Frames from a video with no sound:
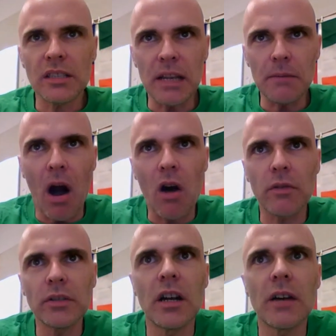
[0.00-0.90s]
state
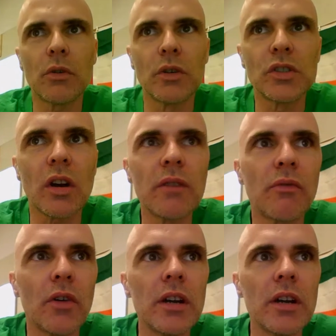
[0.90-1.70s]
powerful enough to restrict